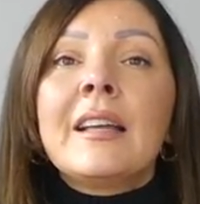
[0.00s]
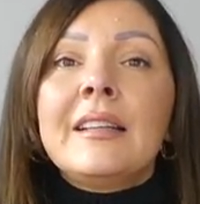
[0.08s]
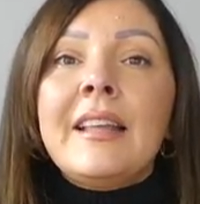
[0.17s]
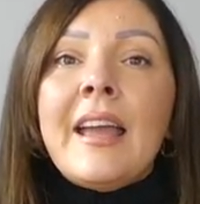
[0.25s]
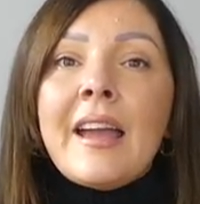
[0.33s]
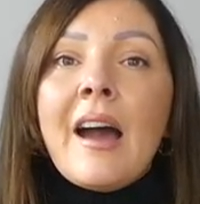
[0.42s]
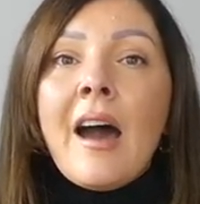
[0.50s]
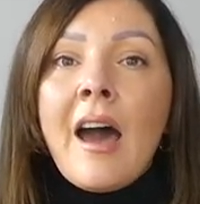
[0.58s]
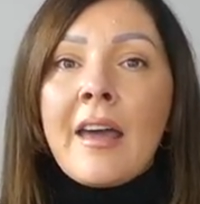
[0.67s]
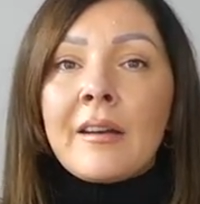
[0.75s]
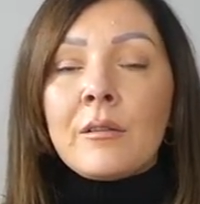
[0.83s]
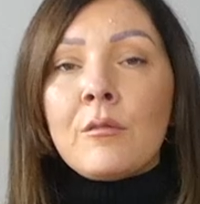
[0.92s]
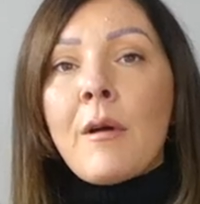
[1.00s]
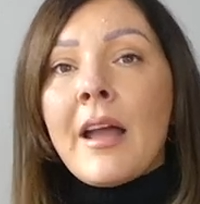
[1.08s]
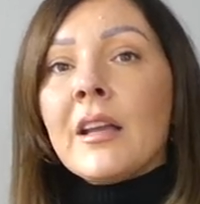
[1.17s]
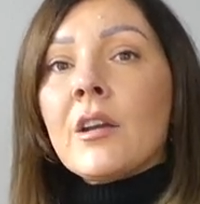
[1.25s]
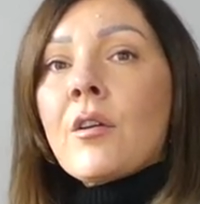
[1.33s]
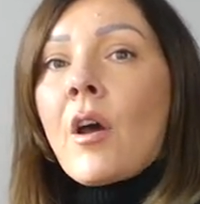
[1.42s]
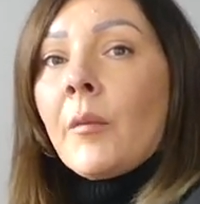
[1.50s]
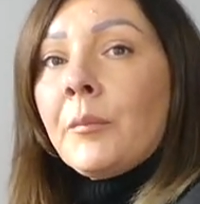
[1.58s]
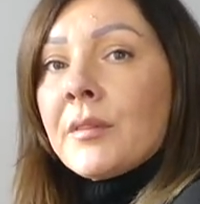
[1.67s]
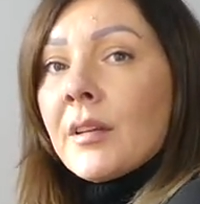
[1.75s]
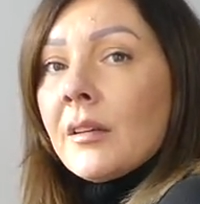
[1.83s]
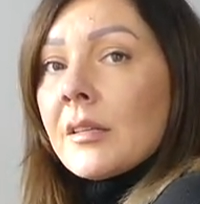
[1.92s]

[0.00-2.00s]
They are quite cropped,